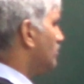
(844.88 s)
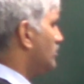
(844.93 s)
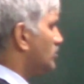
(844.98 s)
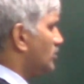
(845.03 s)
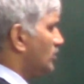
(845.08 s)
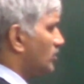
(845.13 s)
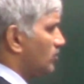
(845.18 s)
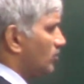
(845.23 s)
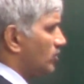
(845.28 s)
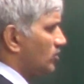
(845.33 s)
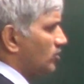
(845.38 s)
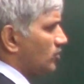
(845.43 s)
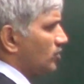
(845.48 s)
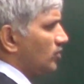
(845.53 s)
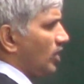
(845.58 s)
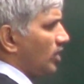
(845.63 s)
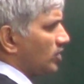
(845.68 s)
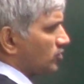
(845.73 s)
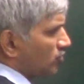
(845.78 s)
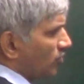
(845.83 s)
is equal to
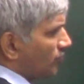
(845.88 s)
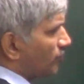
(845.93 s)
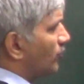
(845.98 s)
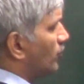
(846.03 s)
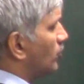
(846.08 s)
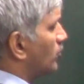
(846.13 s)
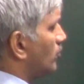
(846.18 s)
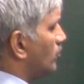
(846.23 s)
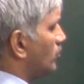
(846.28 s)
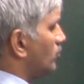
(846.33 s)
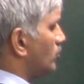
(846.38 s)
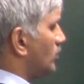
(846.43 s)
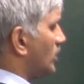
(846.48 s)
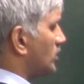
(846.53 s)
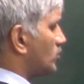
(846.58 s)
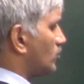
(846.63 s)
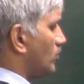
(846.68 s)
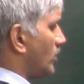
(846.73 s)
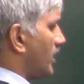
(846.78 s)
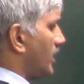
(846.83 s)
also 4 root 2.
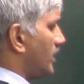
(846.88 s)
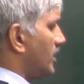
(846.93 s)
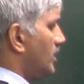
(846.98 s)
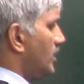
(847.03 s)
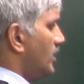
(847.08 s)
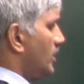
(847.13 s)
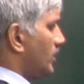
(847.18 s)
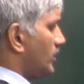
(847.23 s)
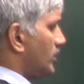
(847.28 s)
That's why